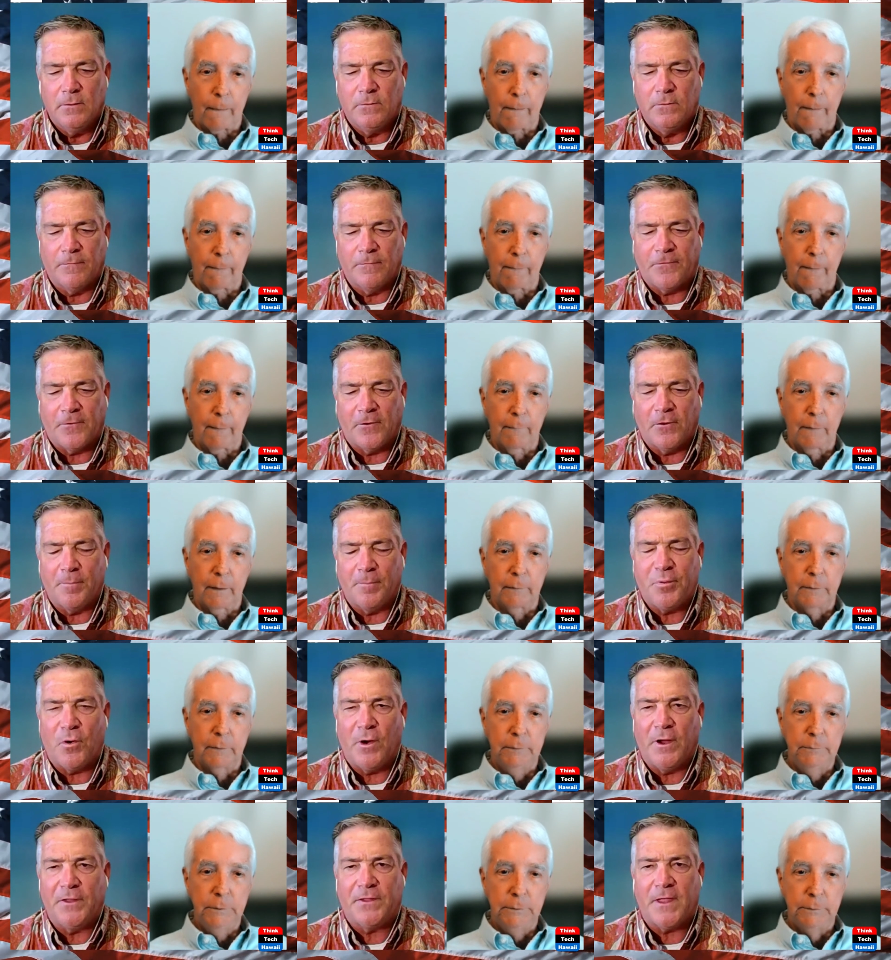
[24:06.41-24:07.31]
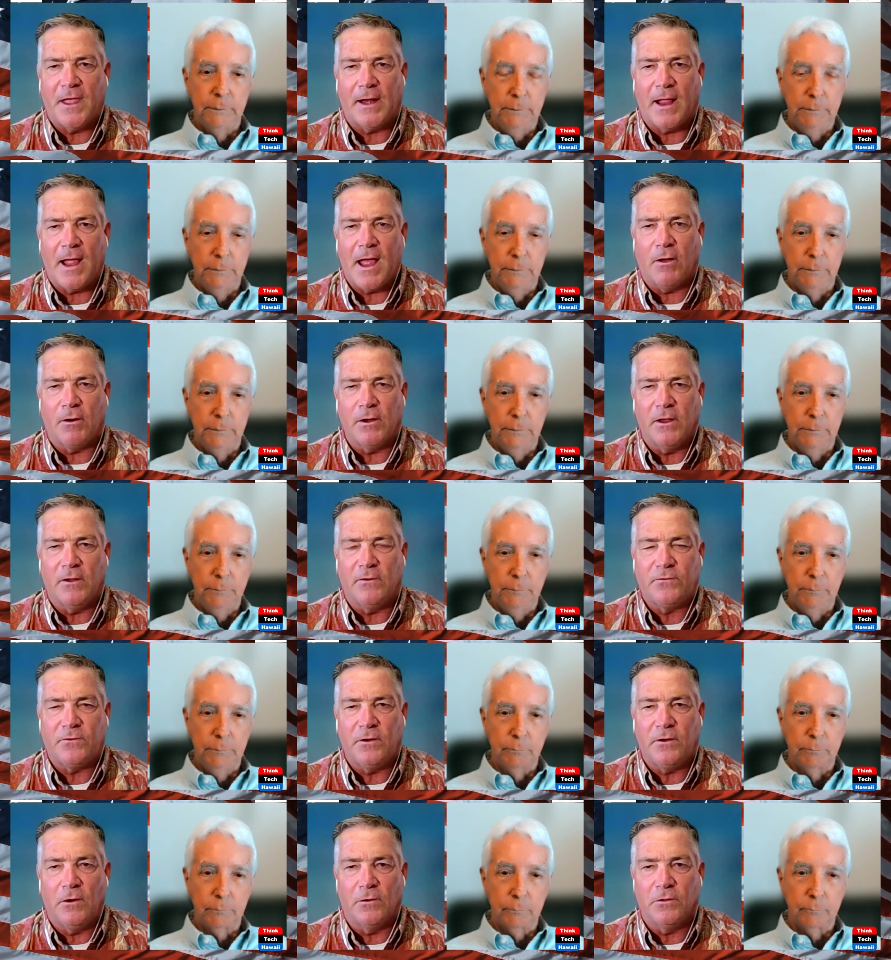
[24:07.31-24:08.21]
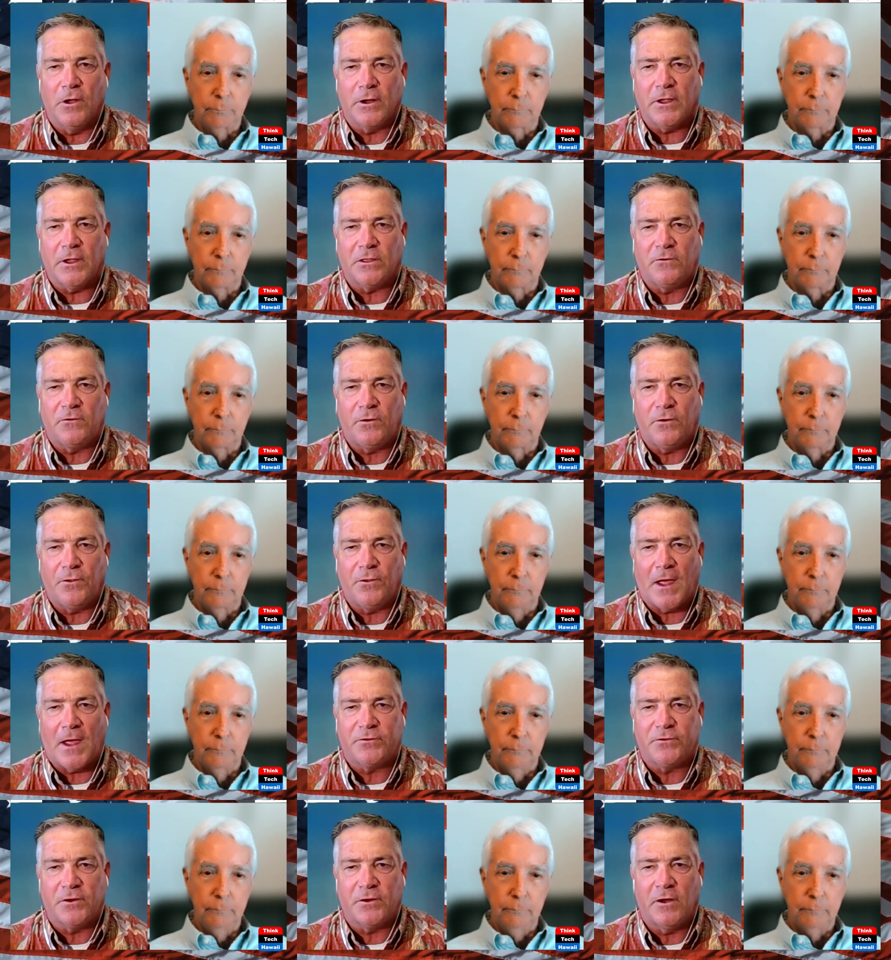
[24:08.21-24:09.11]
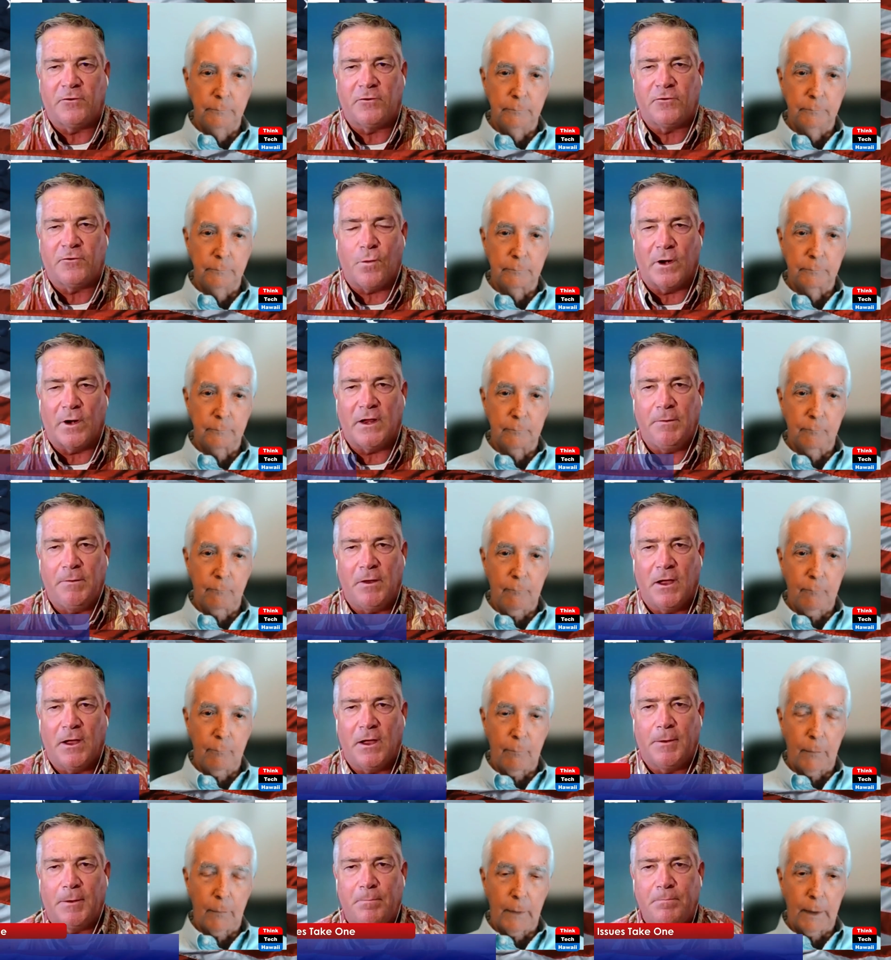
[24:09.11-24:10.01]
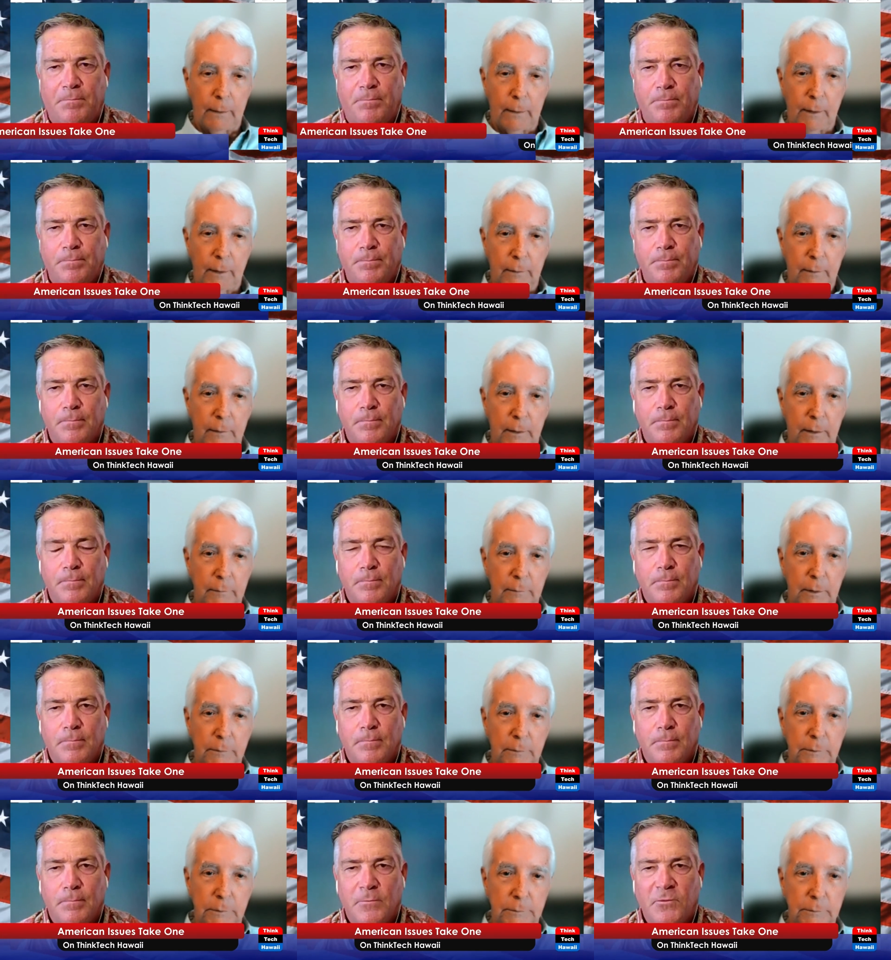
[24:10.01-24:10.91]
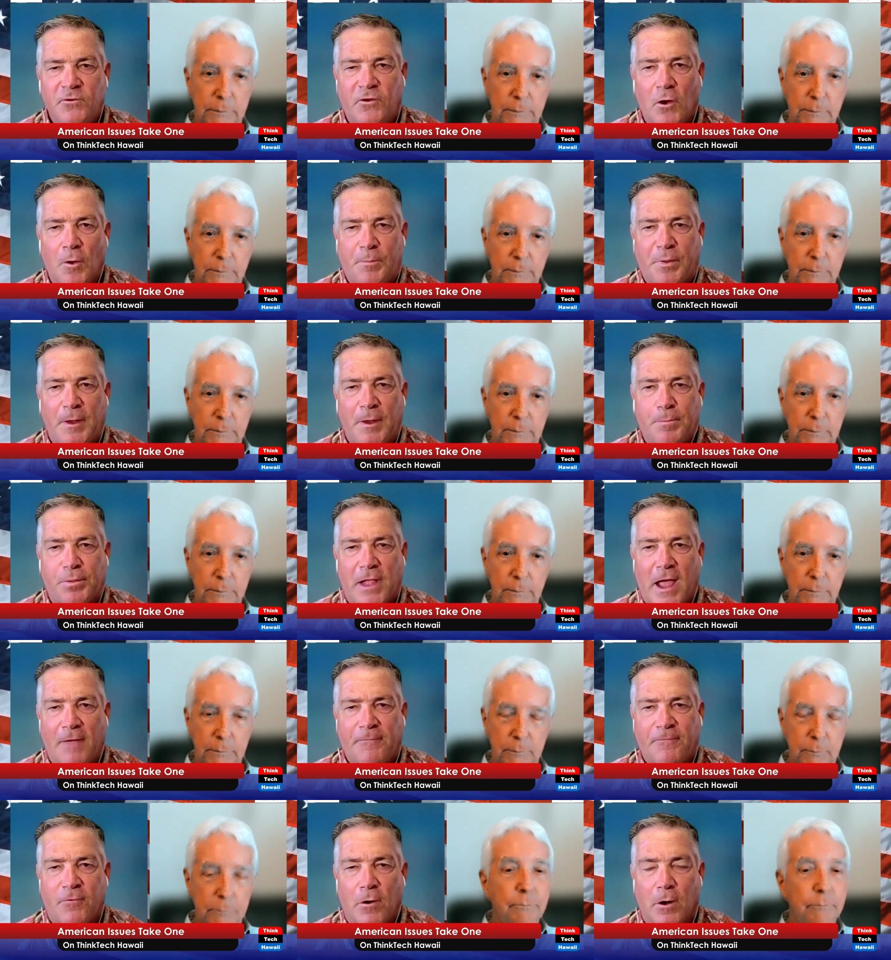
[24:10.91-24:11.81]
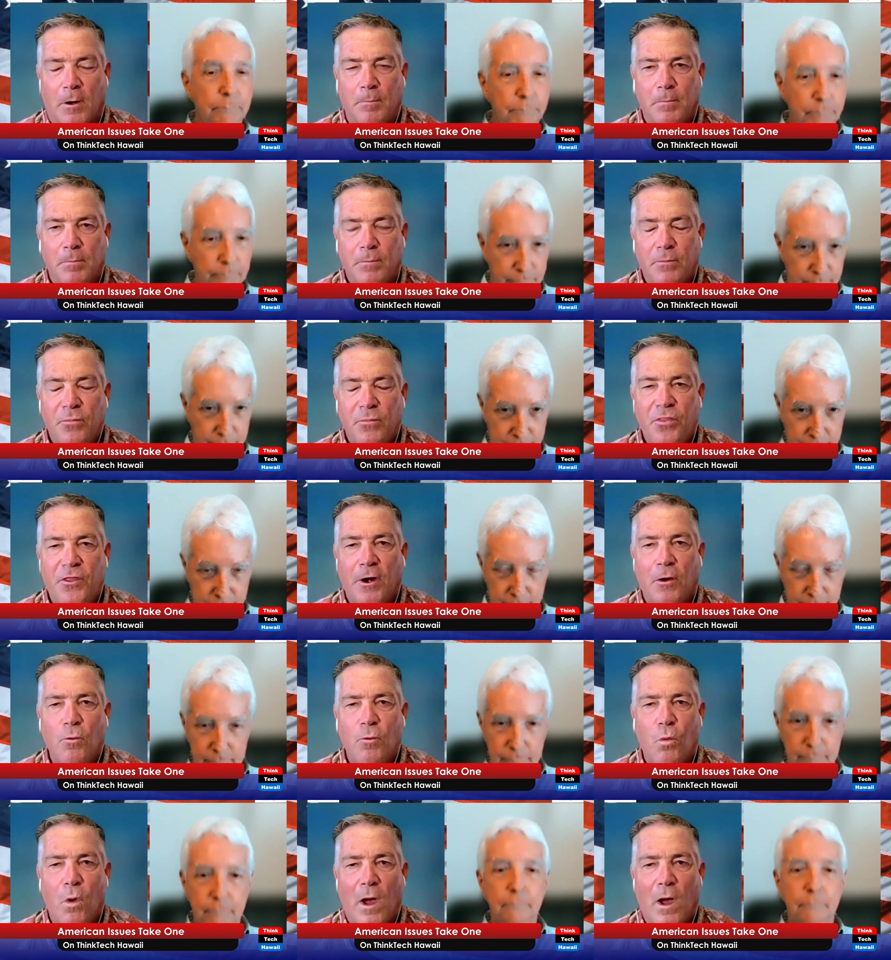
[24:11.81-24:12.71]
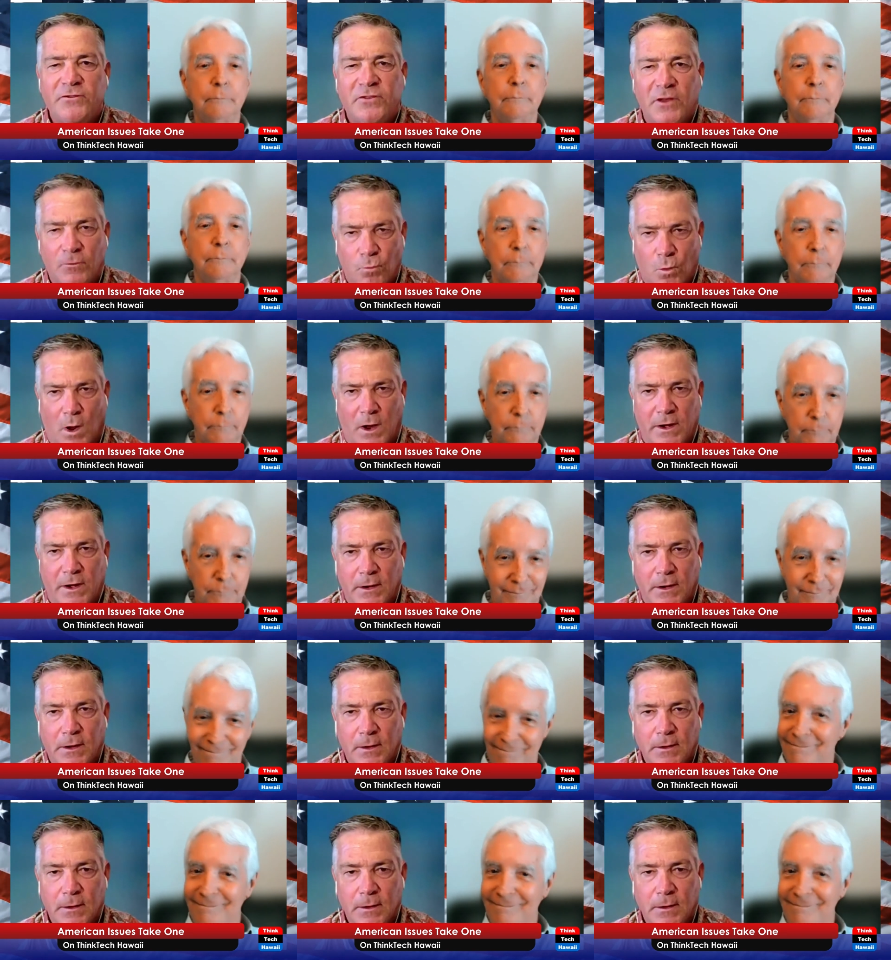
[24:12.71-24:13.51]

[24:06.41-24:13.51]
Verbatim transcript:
Speaker 1: to further point that out is, you know, look at the 2020 um, GOP platform. There wasn't one.